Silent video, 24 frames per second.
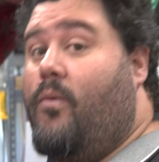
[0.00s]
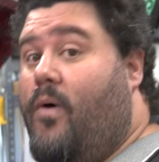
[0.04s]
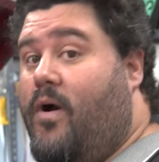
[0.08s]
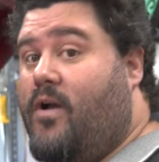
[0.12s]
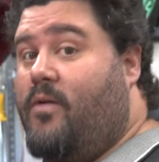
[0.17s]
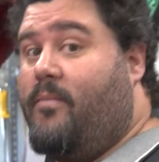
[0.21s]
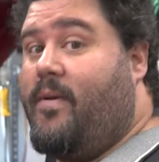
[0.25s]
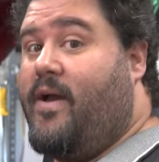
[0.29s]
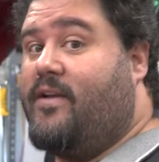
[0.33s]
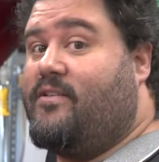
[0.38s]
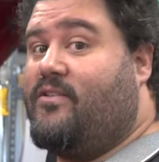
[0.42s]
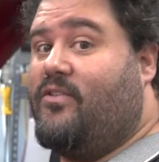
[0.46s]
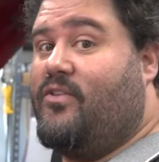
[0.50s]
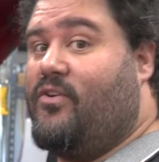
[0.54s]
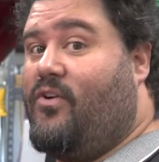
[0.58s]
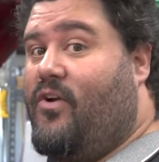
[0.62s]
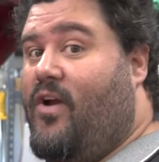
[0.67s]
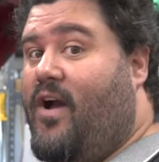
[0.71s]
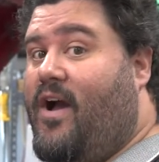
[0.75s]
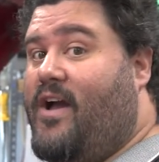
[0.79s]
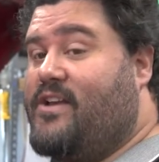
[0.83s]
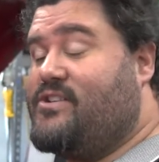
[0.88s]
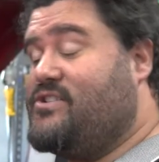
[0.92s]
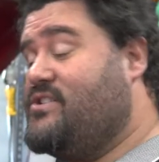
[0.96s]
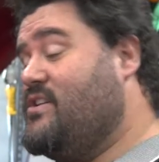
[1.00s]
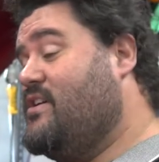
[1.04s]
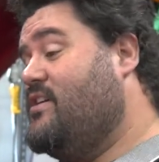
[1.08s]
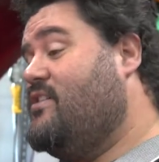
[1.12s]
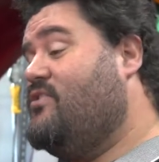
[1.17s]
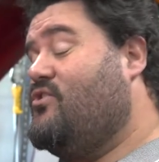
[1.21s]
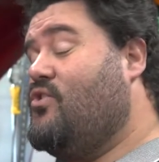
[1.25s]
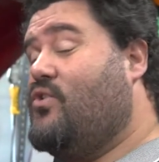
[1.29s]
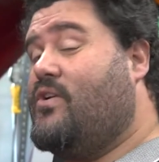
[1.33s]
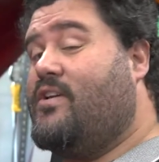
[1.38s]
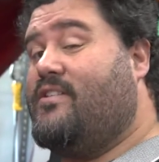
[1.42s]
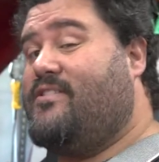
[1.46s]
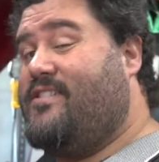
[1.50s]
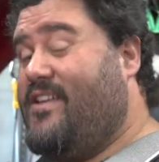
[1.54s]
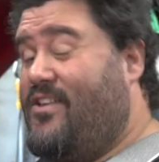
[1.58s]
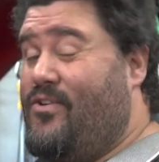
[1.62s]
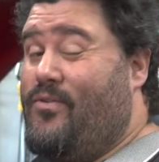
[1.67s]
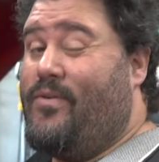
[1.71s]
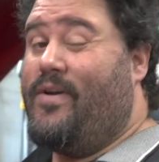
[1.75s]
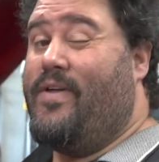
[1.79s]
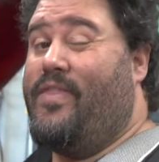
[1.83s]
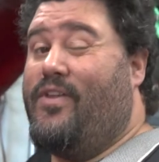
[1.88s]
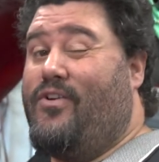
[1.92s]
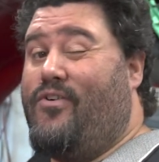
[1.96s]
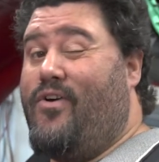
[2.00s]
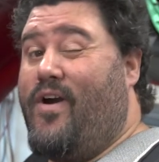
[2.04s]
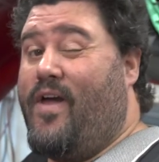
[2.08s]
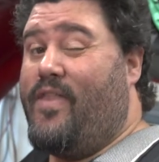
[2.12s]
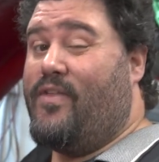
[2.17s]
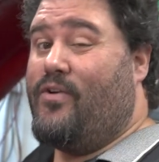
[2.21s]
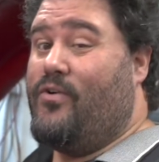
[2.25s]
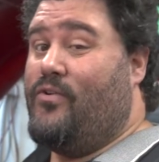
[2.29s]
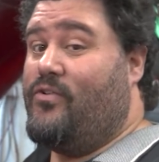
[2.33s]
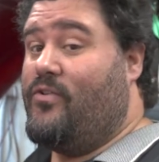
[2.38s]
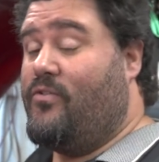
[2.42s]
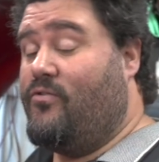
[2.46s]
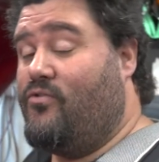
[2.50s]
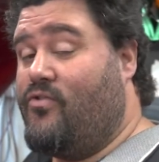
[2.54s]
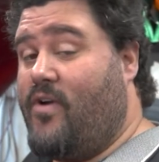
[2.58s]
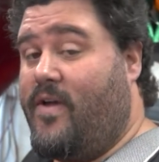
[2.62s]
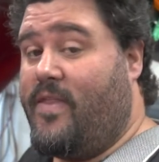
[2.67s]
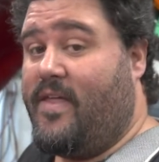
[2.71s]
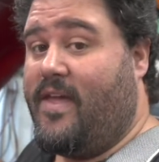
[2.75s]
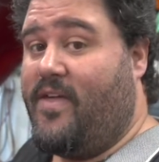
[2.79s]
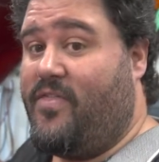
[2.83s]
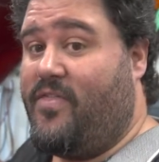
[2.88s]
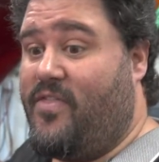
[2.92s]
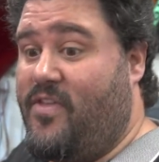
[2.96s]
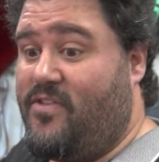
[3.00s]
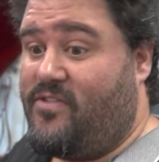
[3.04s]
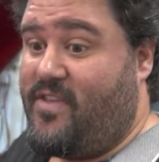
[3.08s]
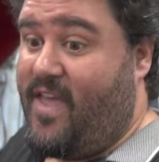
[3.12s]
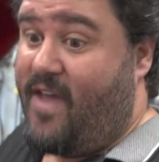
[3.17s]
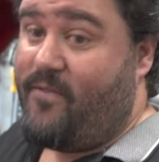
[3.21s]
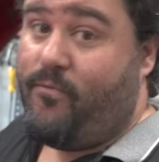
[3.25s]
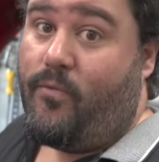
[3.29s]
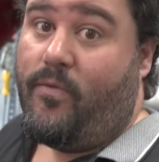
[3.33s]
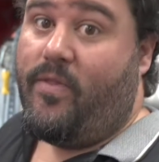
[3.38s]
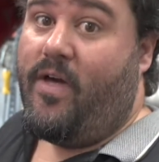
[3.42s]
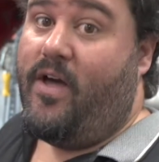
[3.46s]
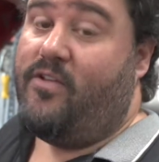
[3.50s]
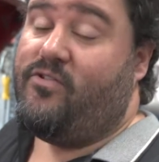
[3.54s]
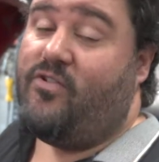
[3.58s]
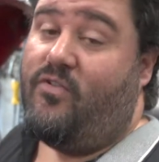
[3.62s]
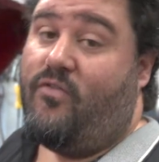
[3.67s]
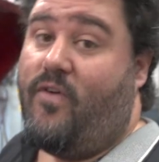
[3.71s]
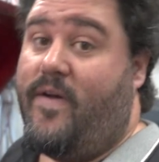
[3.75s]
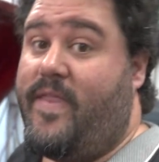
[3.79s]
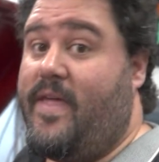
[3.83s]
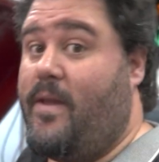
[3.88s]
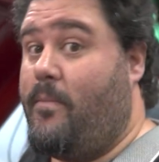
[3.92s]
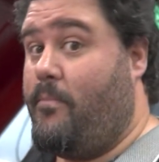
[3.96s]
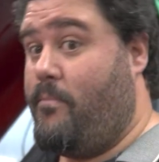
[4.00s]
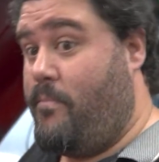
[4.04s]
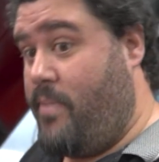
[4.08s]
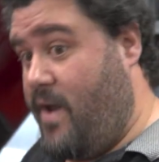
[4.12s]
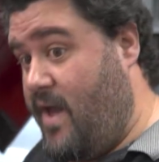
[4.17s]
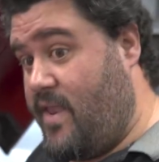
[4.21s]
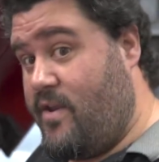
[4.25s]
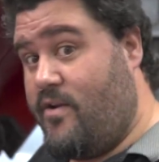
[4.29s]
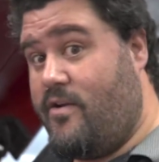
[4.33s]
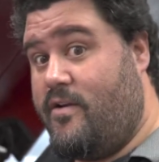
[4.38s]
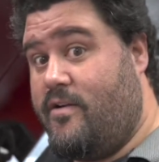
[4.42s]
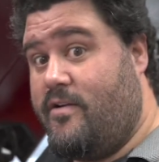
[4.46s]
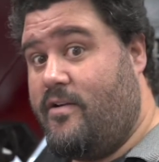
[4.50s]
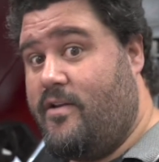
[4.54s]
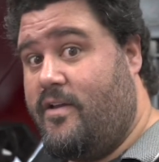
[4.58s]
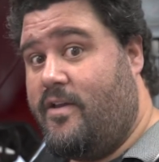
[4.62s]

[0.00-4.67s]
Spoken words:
Welcome back to the garage. So continuing on the chronicles of trying to get this F100 running better,